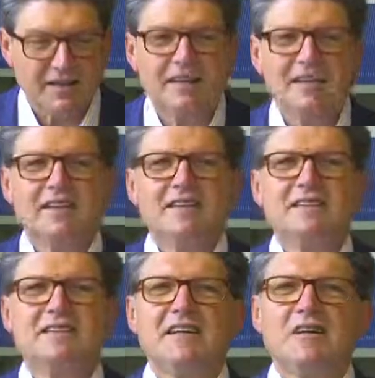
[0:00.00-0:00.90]
And
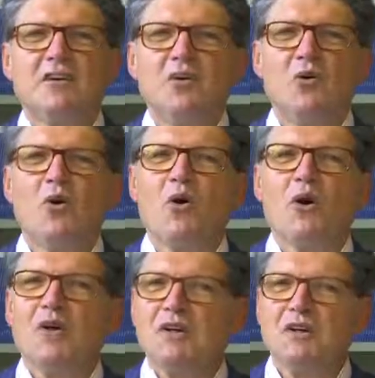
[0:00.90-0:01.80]
then ultimately one can
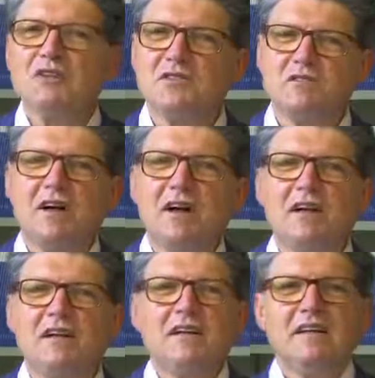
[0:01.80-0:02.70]
say, is
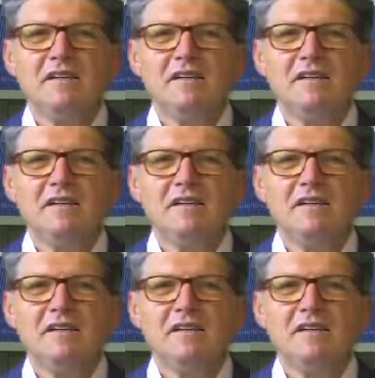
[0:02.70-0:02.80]
not